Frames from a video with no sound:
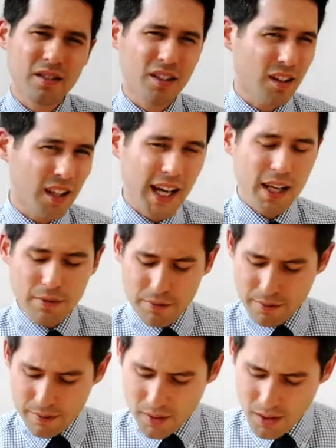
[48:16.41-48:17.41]
to
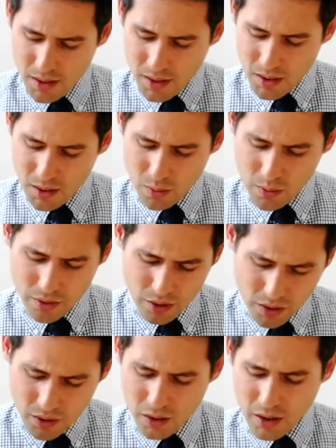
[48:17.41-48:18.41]
life
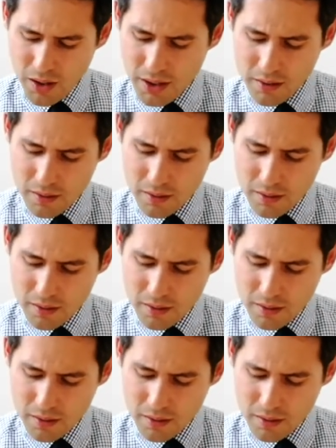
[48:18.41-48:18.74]
without God.